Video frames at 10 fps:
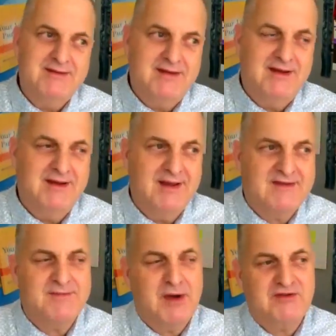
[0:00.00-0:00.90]

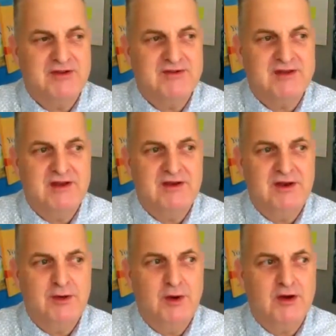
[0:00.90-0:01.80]
expressions, and
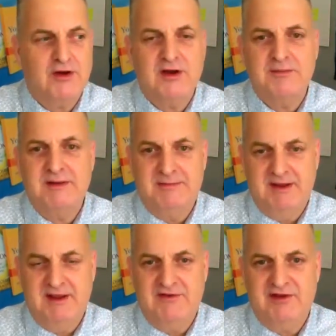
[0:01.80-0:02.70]
you are going to
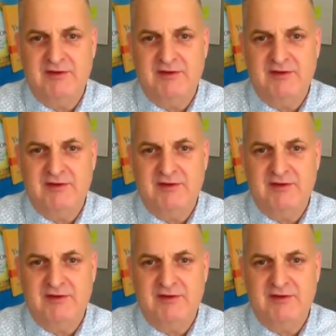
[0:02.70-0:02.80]
be